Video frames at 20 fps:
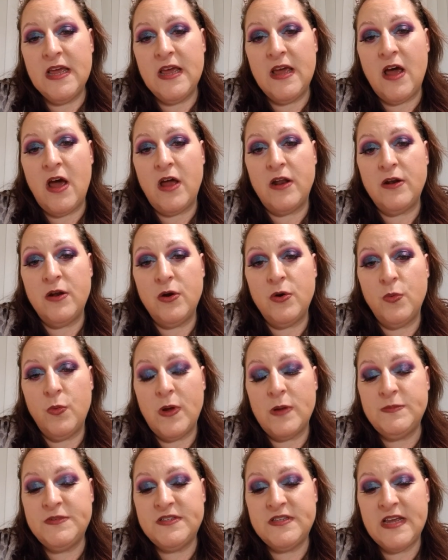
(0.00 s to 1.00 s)
on her
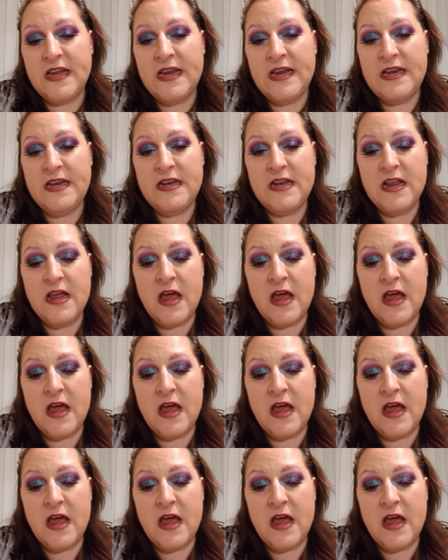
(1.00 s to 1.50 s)
website.